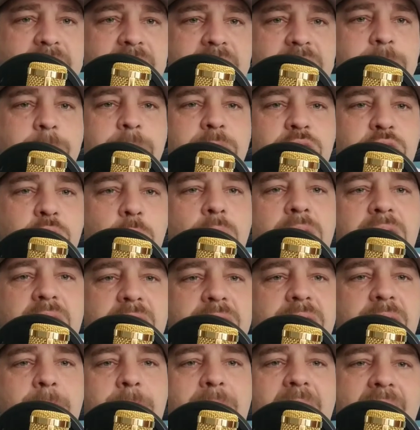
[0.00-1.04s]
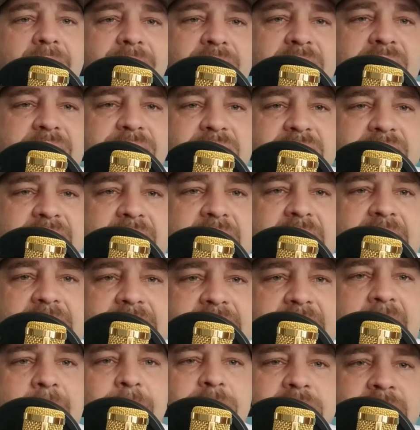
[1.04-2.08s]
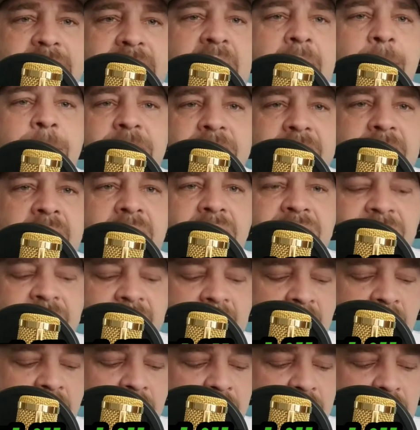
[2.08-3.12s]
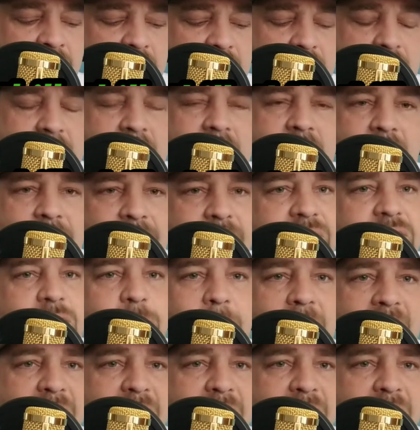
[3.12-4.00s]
because the majority of them haven't even taken a damn snap in the NFL, and this